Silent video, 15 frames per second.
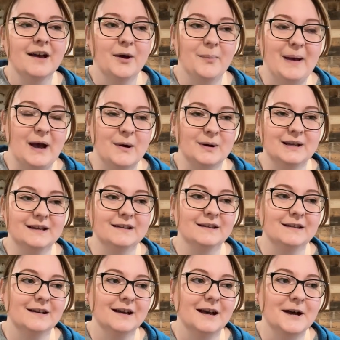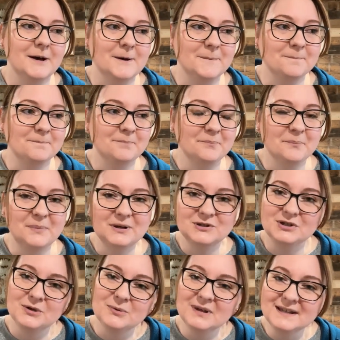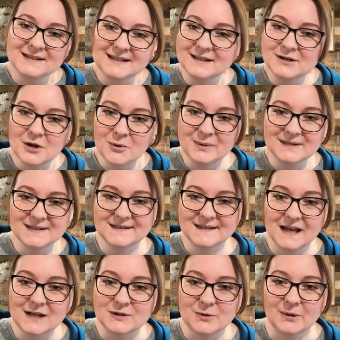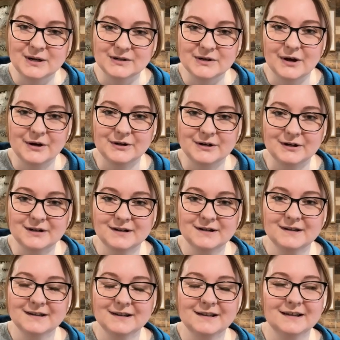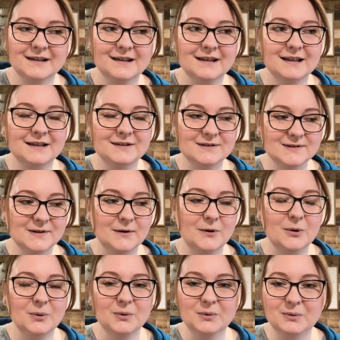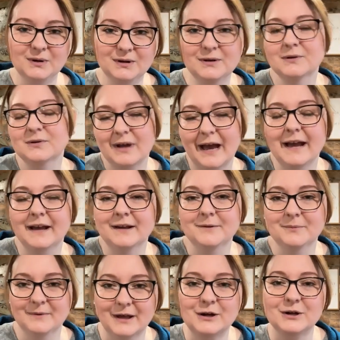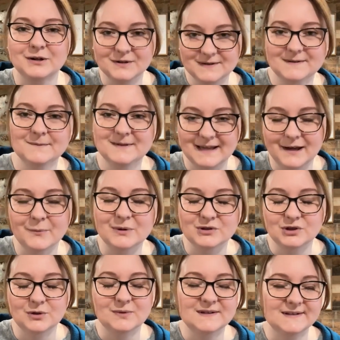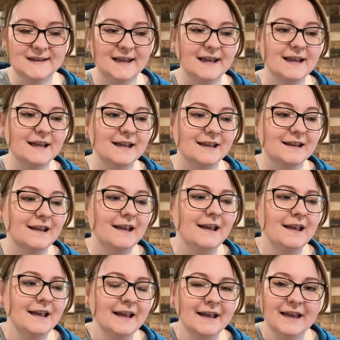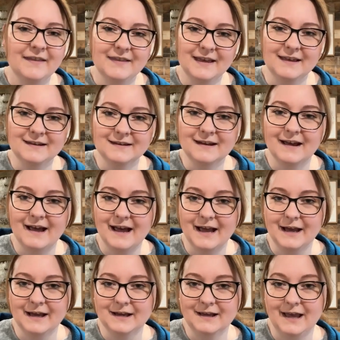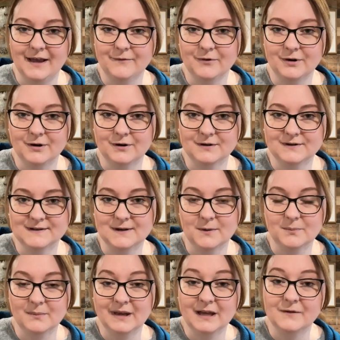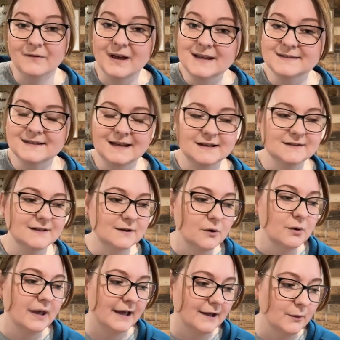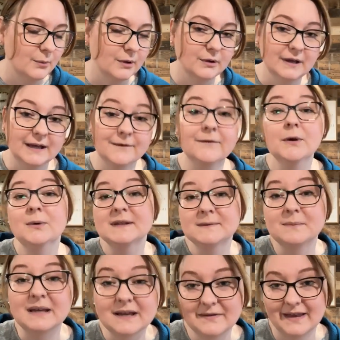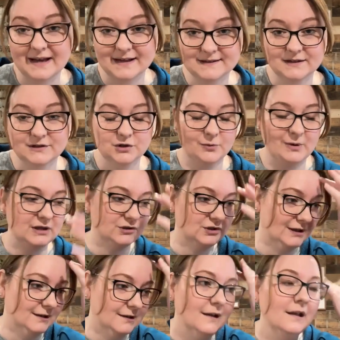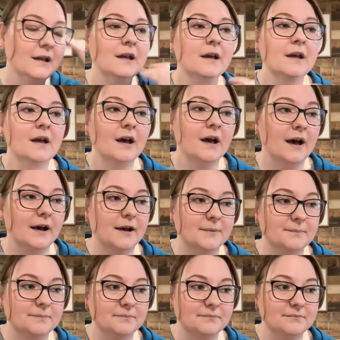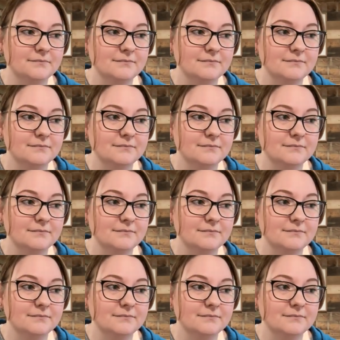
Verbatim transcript: about it, um, but she really didn't know what to say to her daughter. And so, you know, I let her say what she was saying and and then I gave her some advice and I said, okay, well, if it was me in that situation, um,